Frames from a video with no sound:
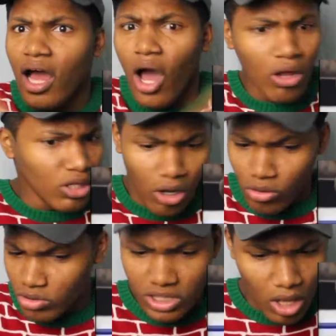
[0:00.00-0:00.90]

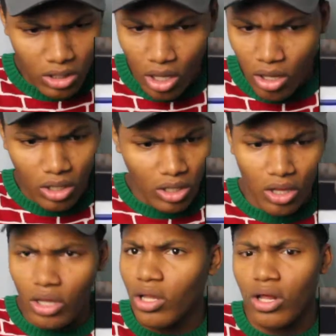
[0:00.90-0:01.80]
Hold
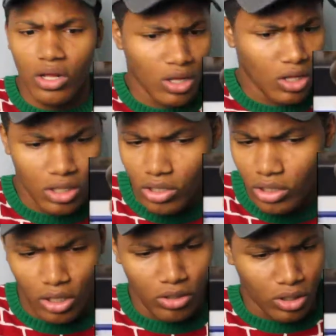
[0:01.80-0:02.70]

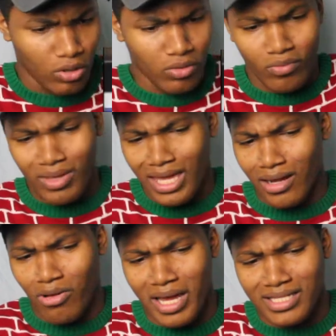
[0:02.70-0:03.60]
on. We
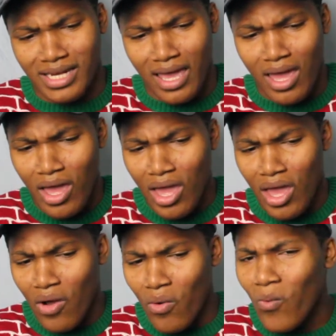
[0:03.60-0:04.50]
gotta go back to that.
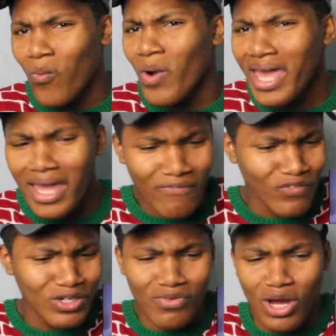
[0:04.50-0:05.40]
What?
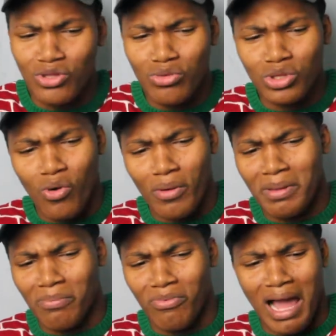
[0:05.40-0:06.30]
First of all, you throwing
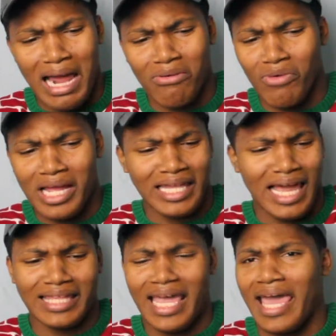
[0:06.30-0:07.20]
people out of the ring
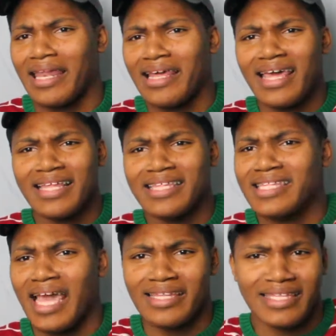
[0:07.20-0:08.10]
like that.
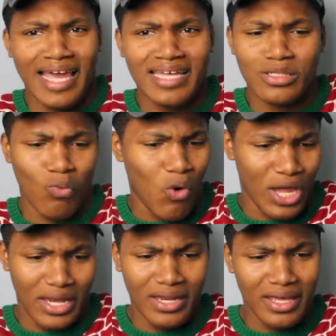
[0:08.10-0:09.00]
That's
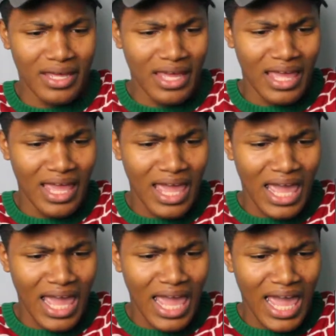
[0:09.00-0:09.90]
one.
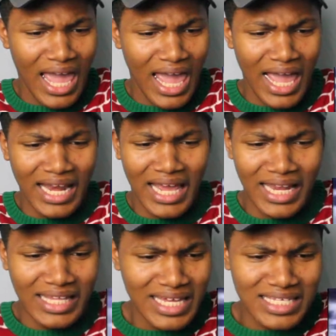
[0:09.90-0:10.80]
And
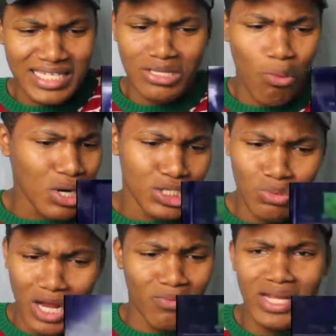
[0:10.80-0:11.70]
then this is the worst
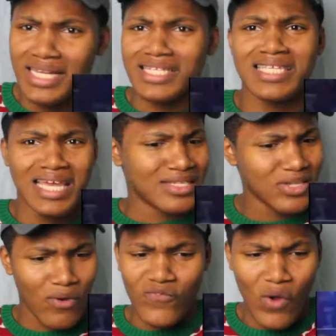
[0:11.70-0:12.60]
one we done seen
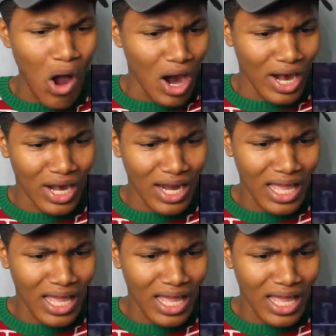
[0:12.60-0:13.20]
so far.